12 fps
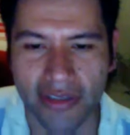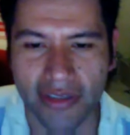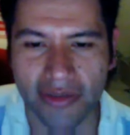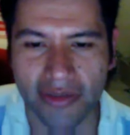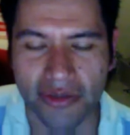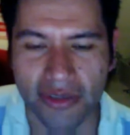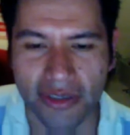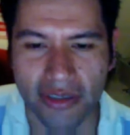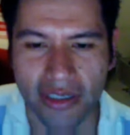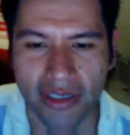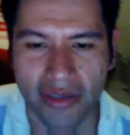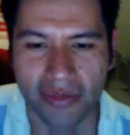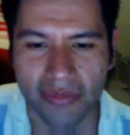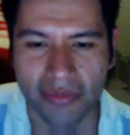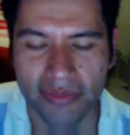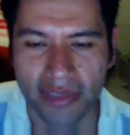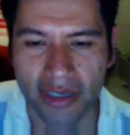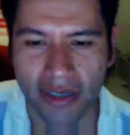it to her
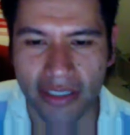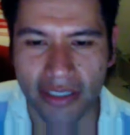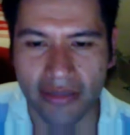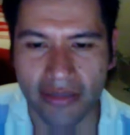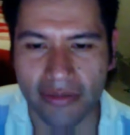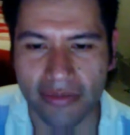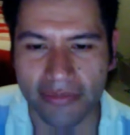colleagues.